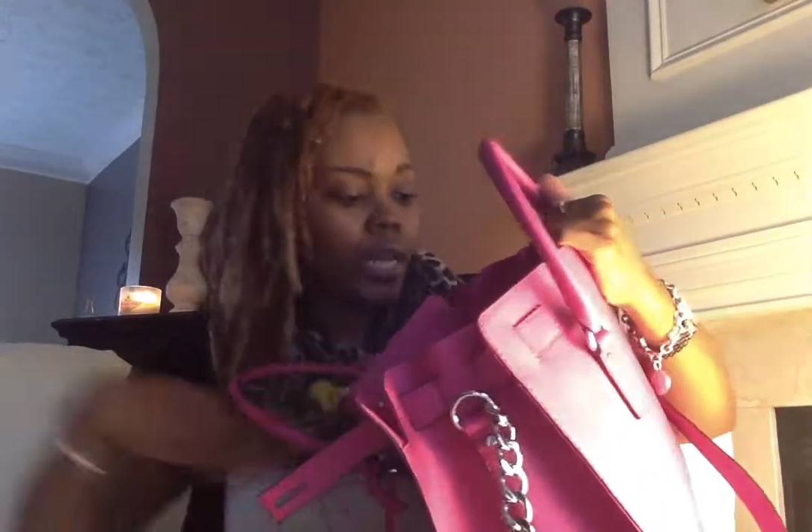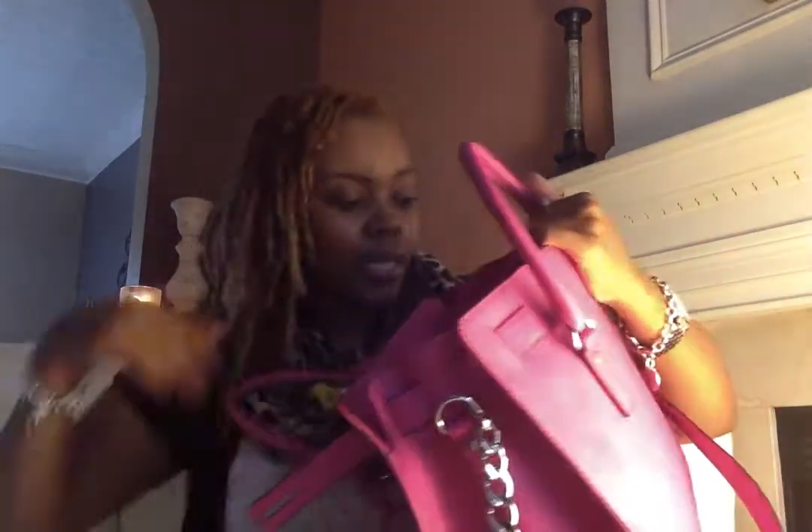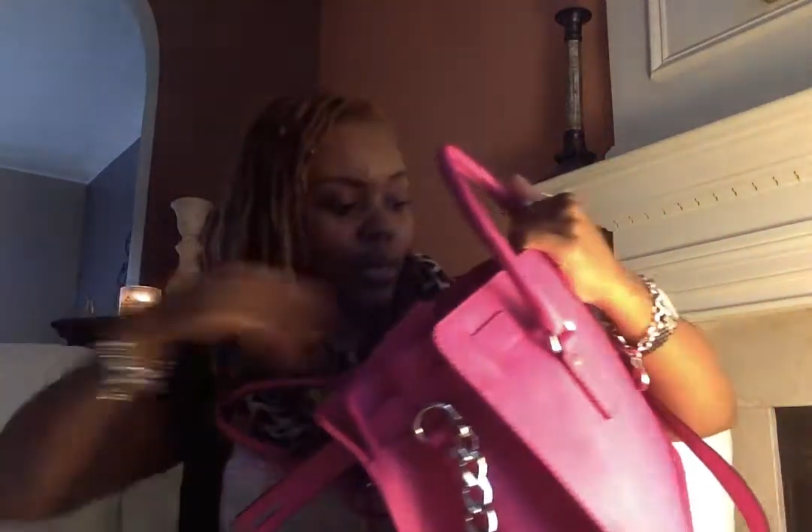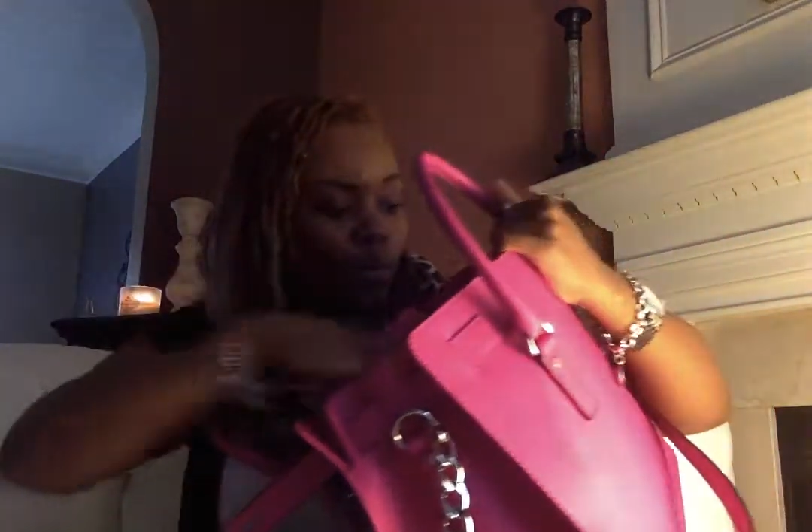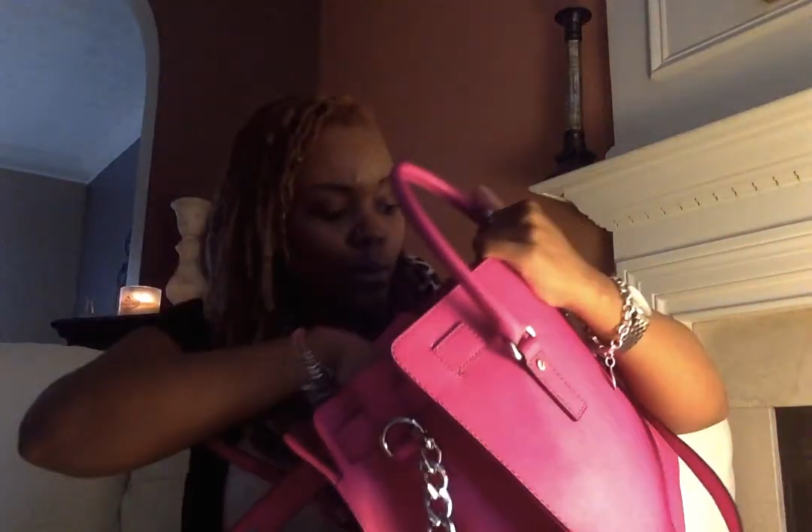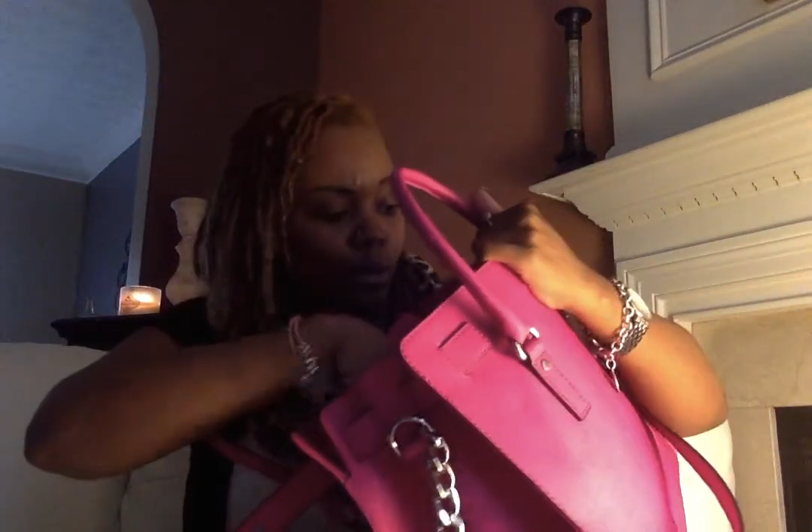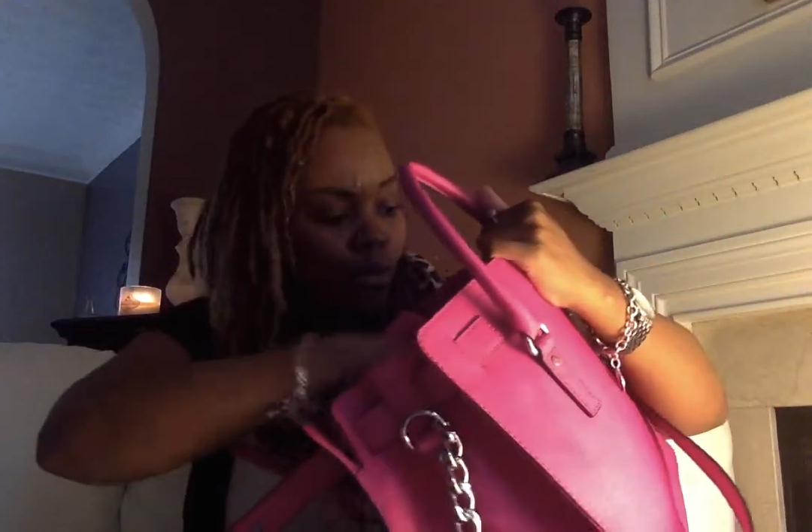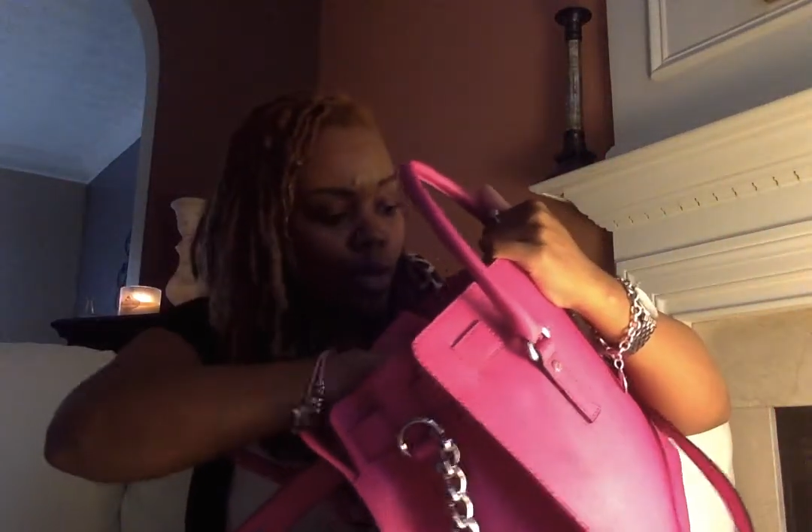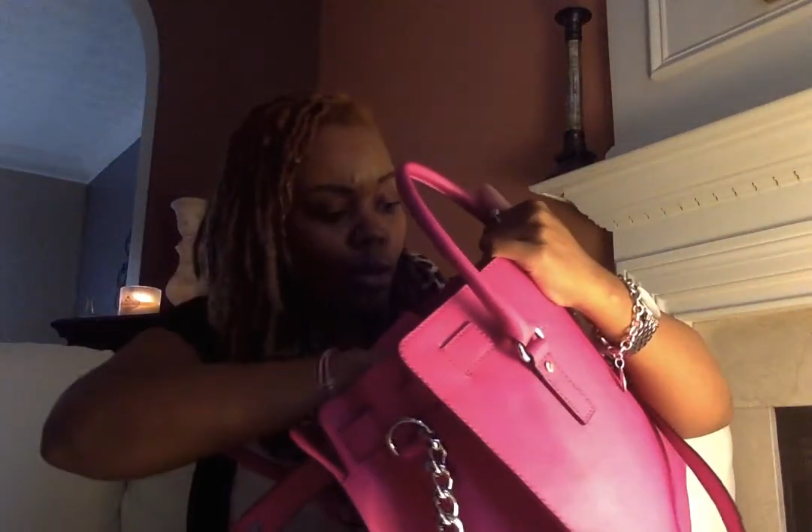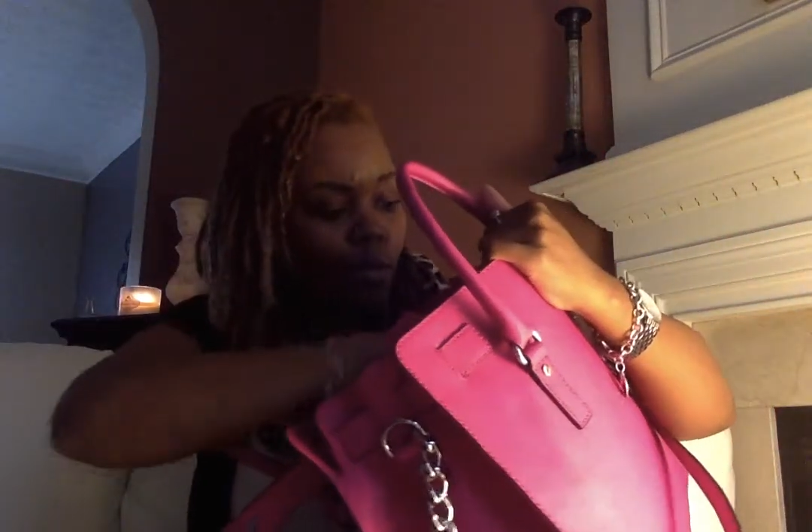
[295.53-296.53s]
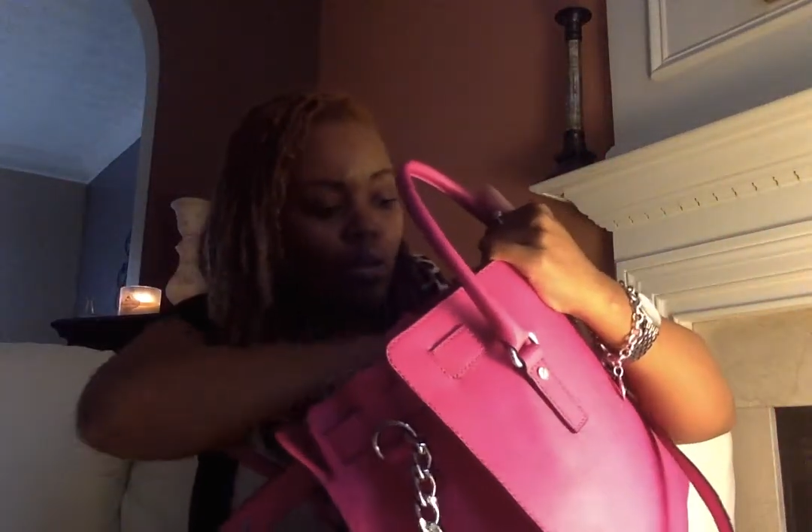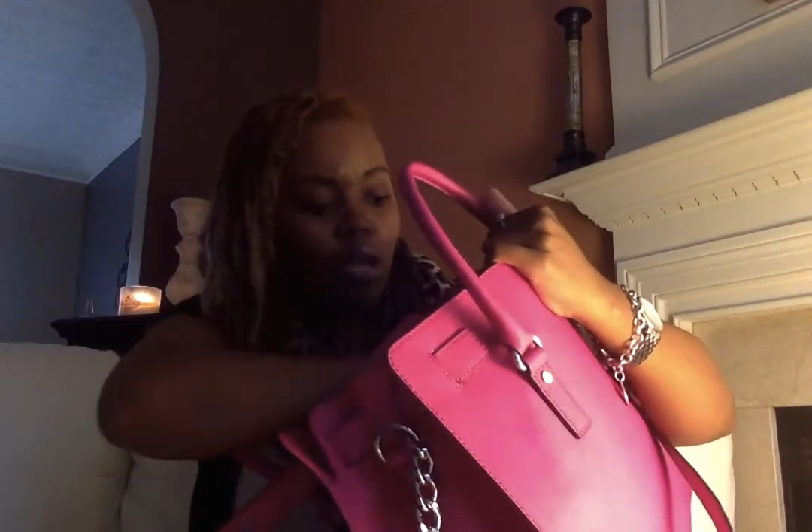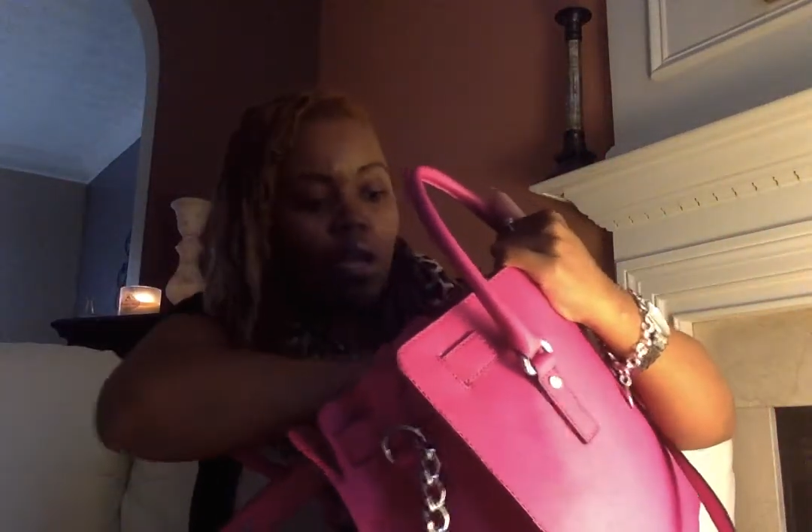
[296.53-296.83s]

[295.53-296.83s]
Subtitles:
as a work tote,